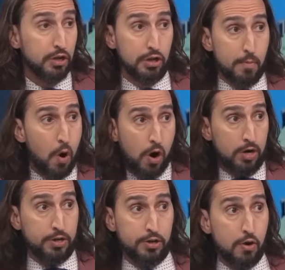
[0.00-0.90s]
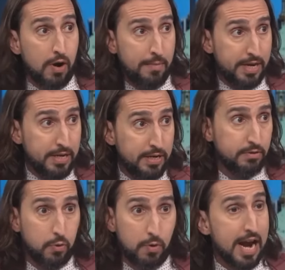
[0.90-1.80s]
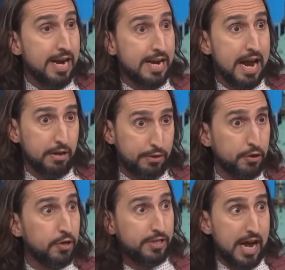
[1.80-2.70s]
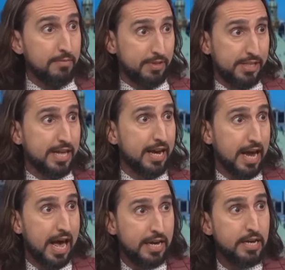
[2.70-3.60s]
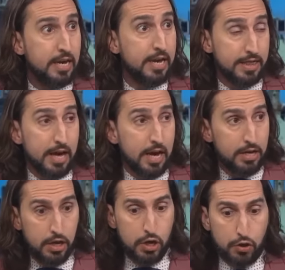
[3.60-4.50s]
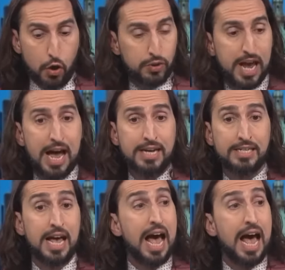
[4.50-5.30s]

Lamar, you know what I mean? 29 out of 30 times is that guy. The, those guys.